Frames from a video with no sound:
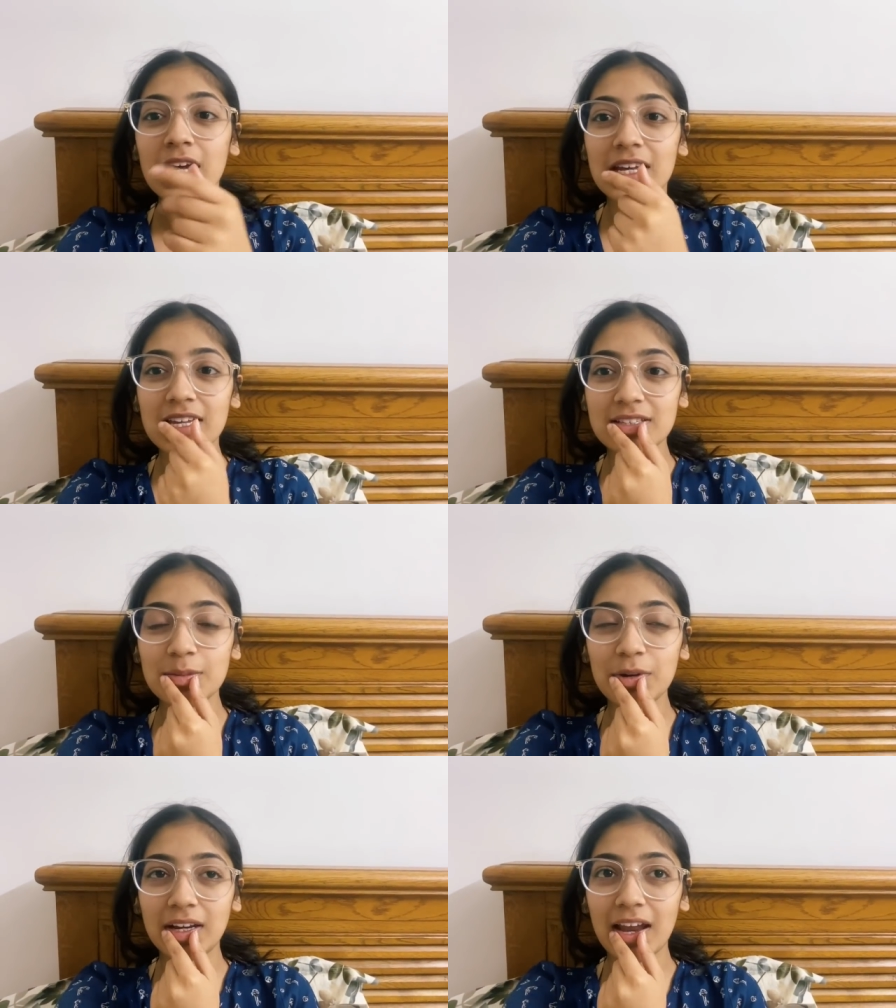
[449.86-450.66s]
is the
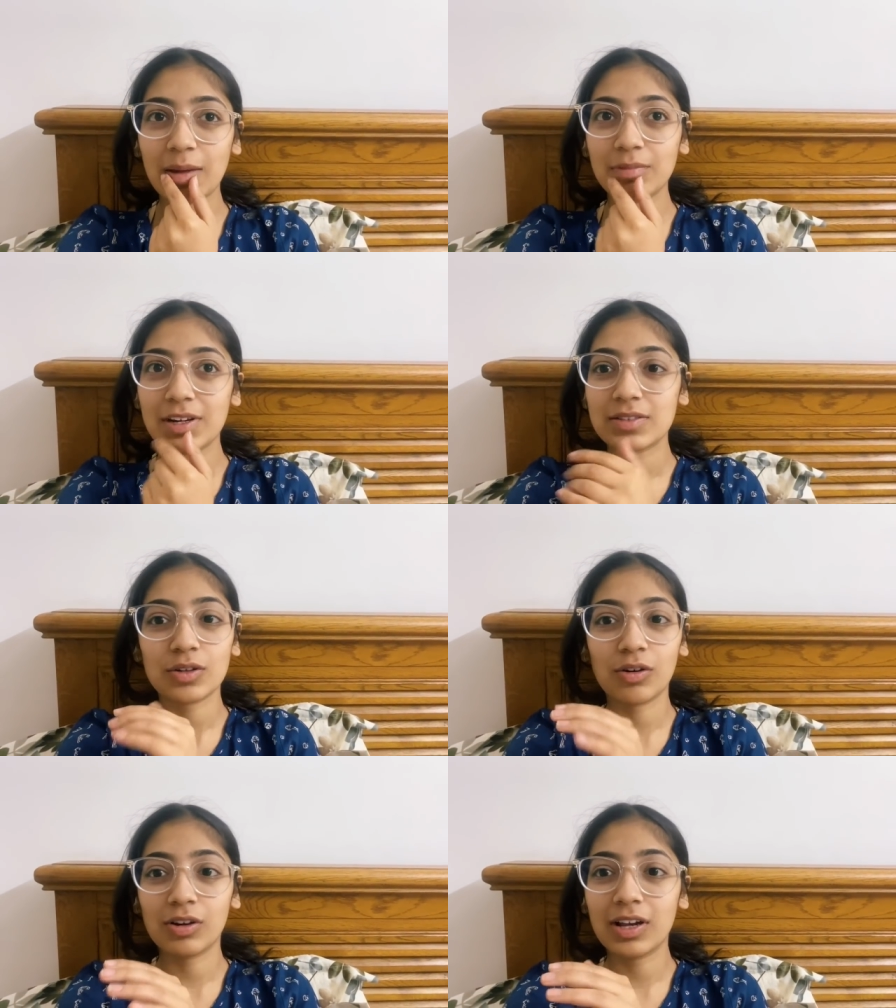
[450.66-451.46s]
break time rest
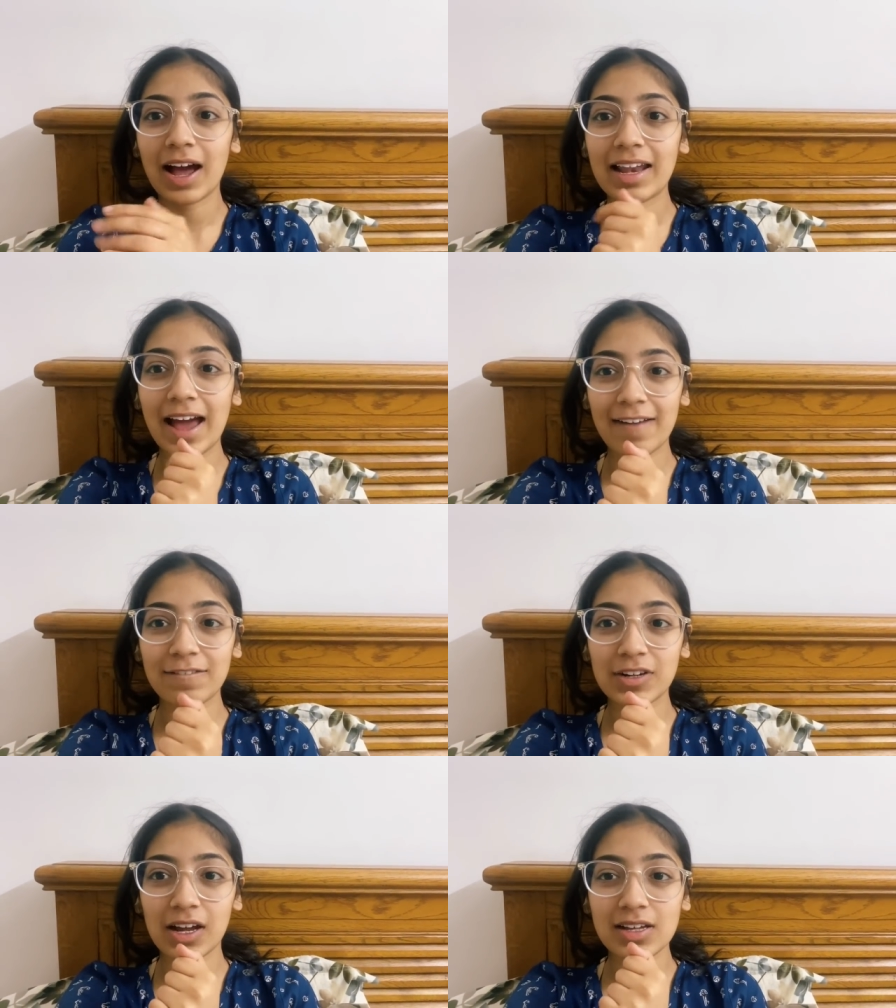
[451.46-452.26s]
all I'll have
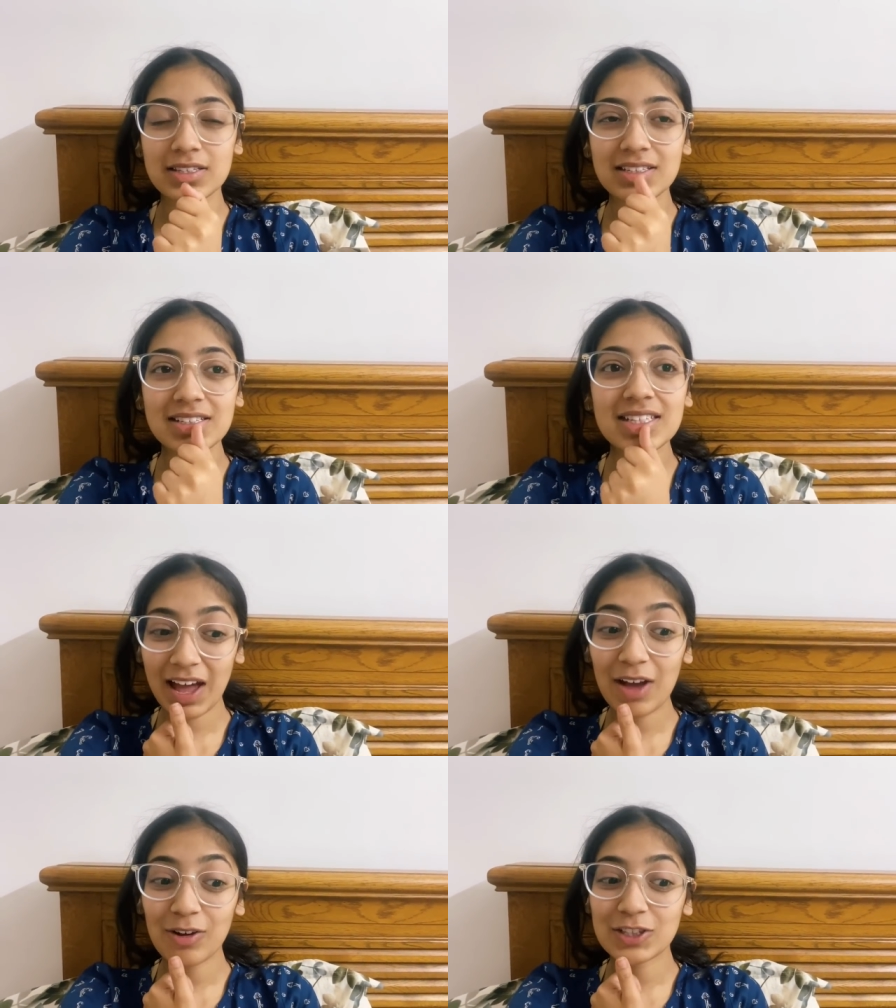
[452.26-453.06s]
classes
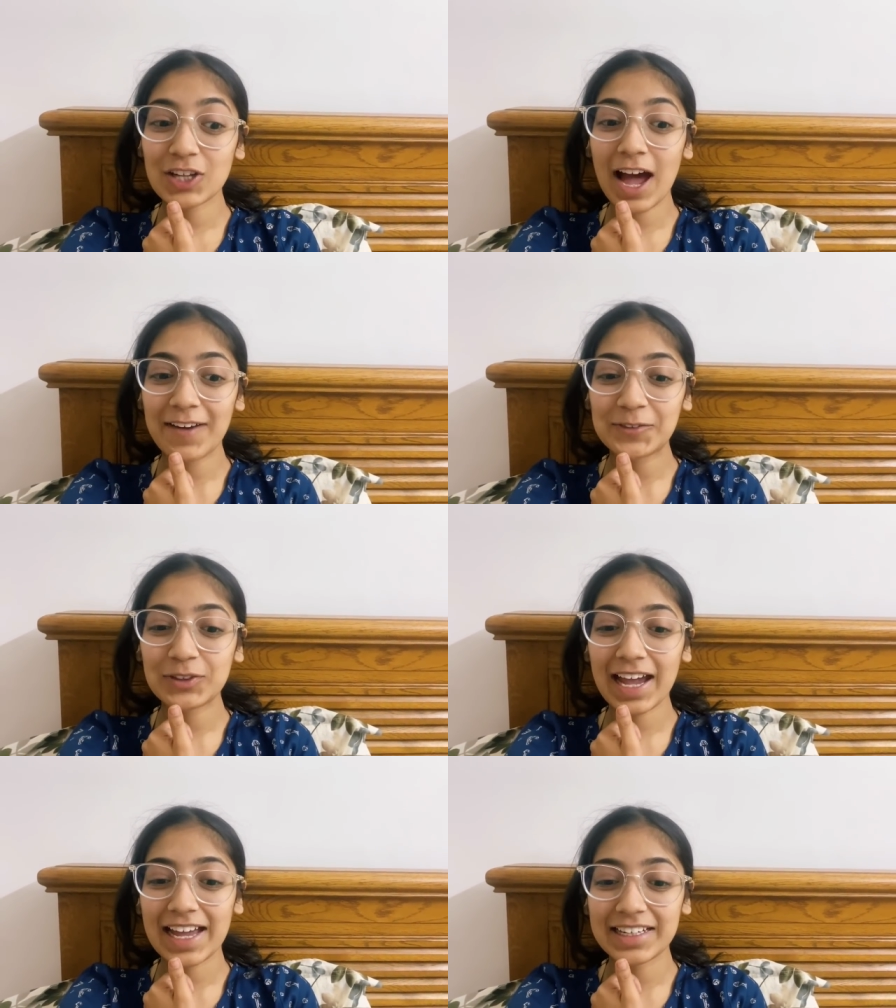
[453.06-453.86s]
I also have to
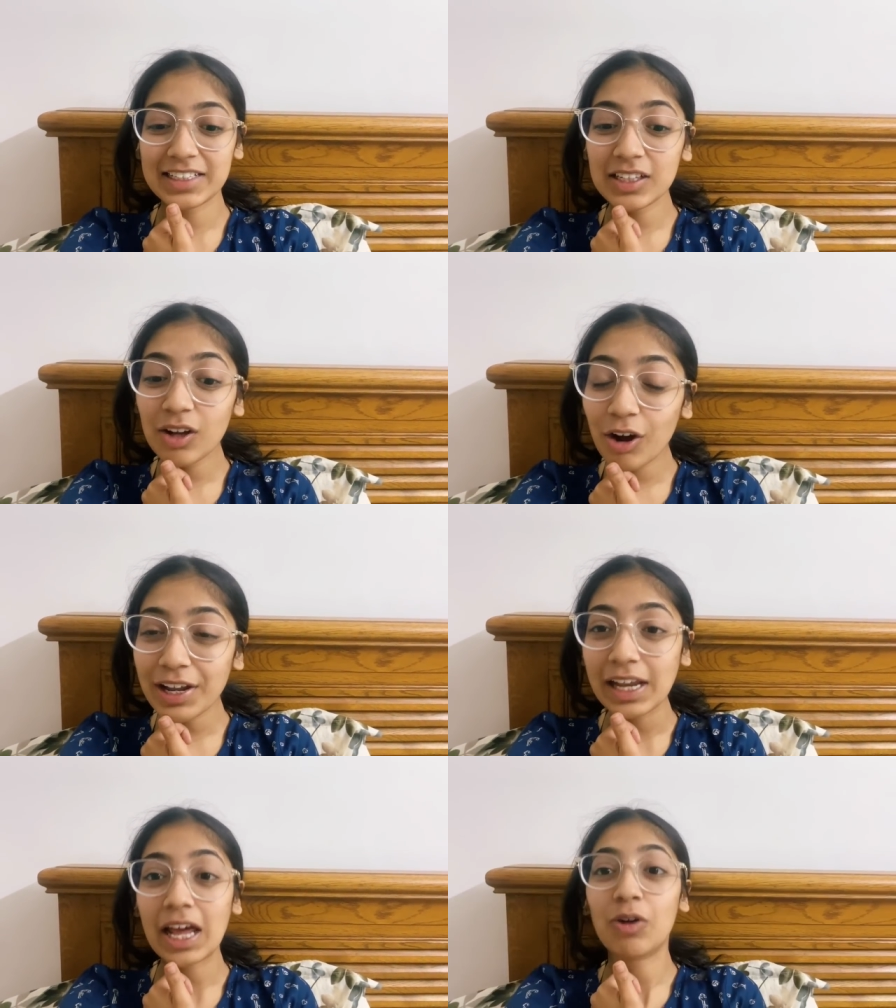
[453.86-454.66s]
edit a lot
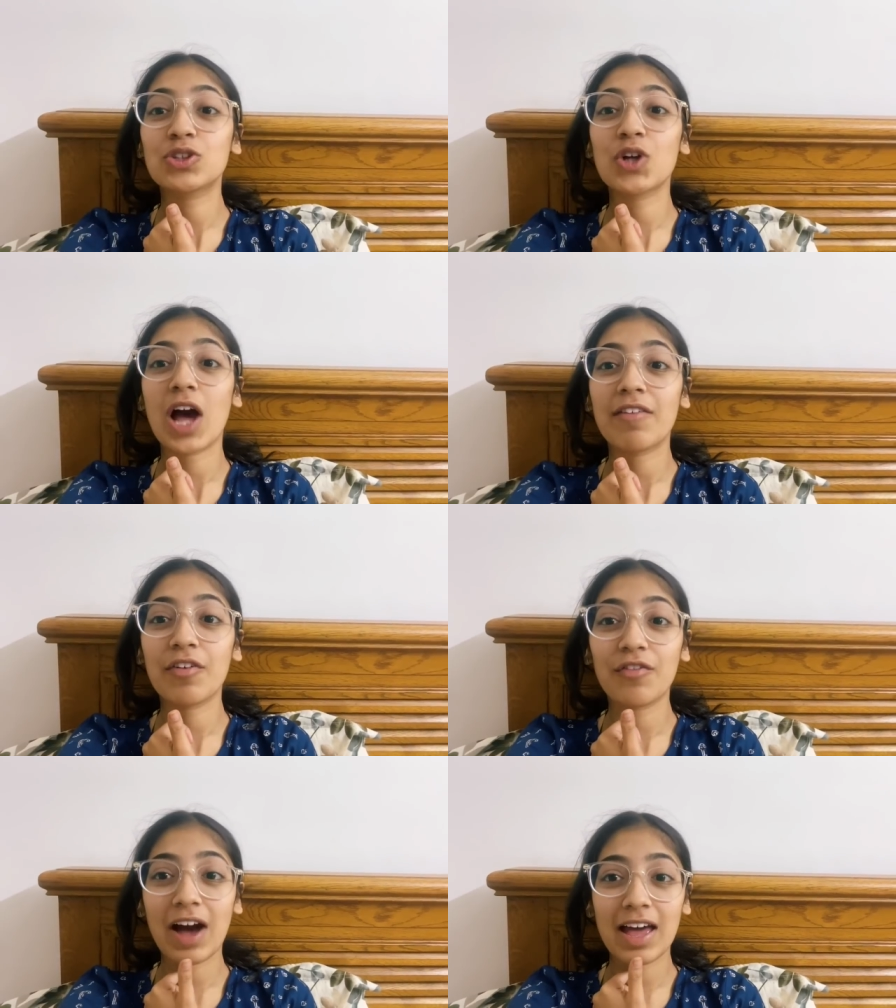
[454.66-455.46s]
and I also have a
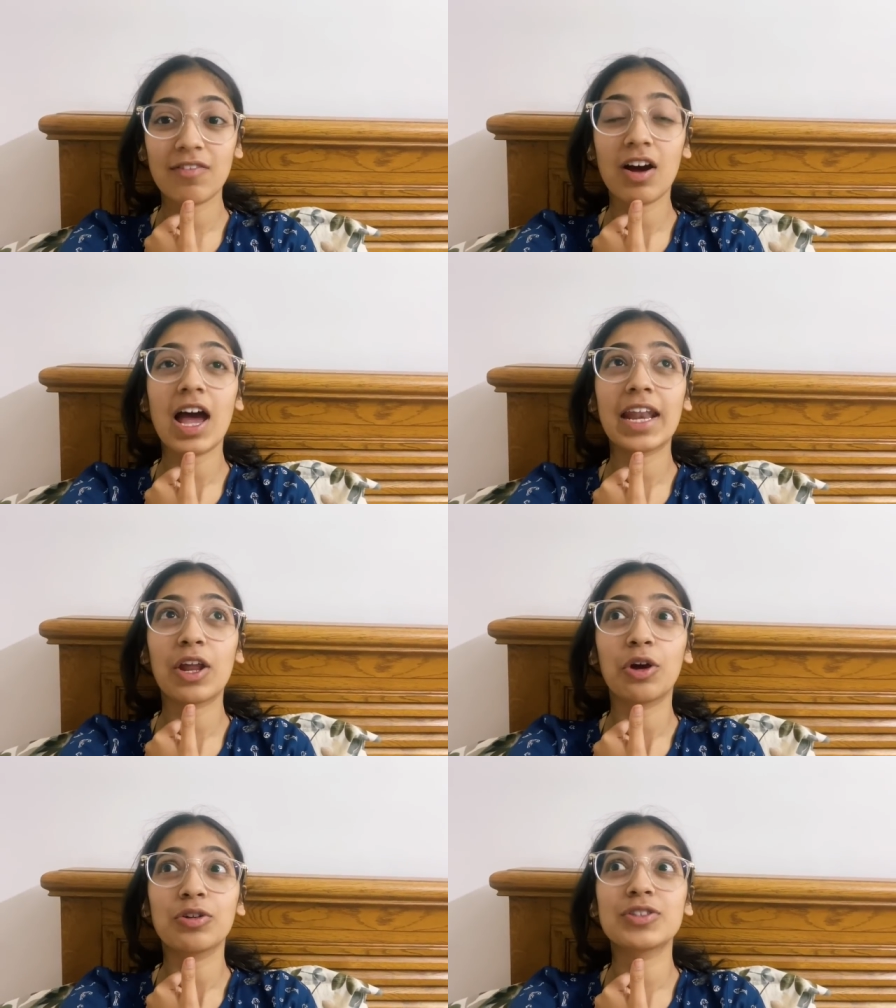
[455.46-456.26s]
viva and I
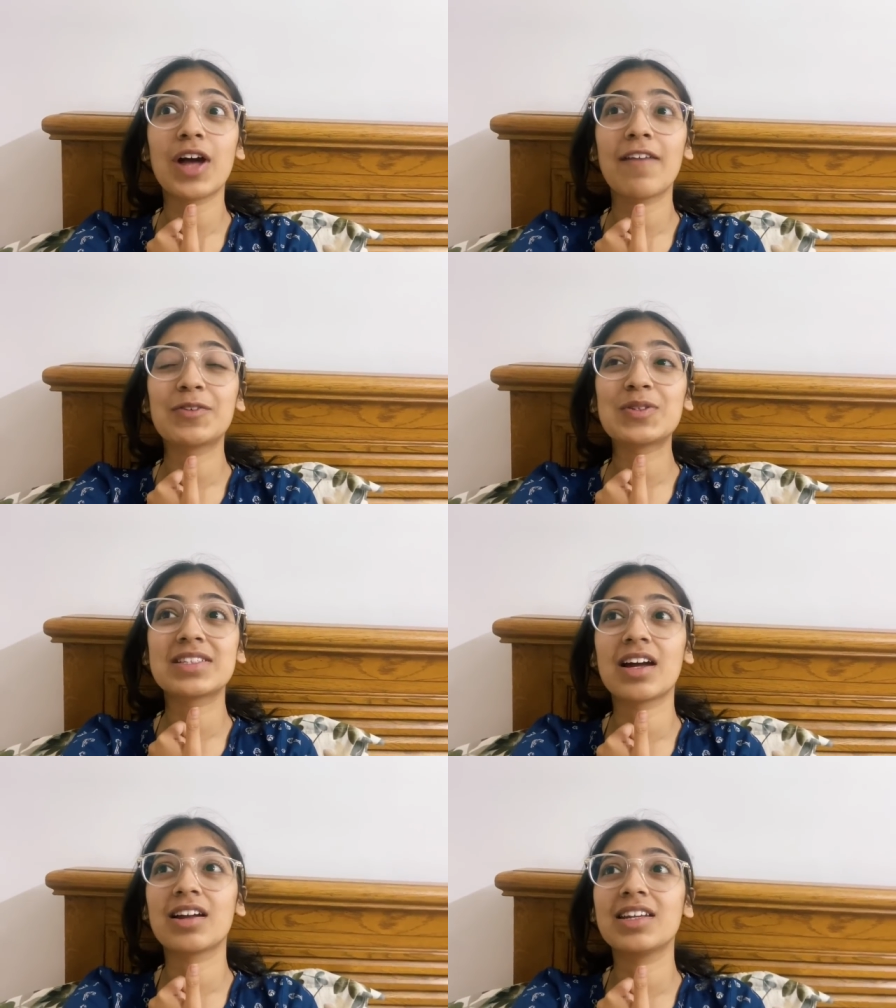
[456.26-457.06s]
also have to
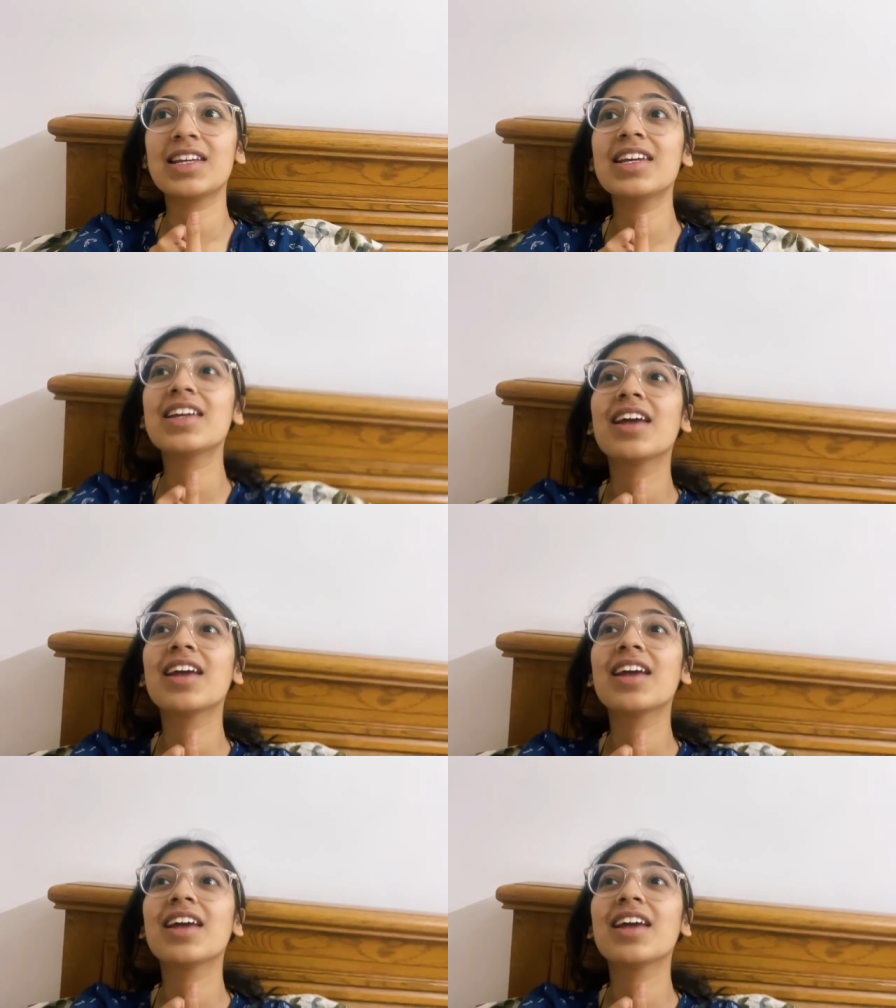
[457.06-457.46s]
study